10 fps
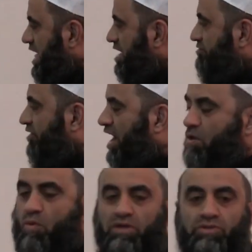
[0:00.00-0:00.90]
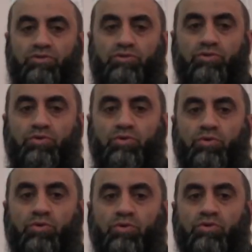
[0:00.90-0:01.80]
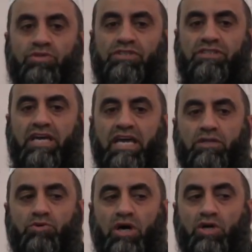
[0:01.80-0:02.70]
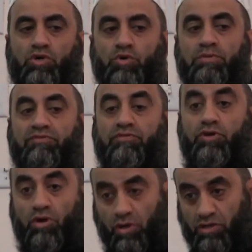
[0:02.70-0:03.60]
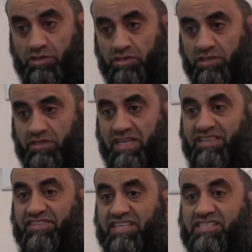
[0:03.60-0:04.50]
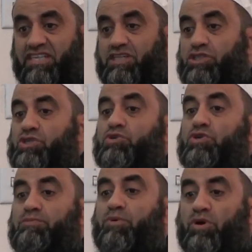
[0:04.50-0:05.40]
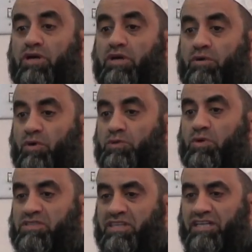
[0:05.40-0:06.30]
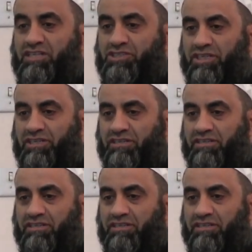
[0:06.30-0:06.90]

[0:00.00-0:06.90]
If I want to say to a group of girls that this is your book, what was the addition?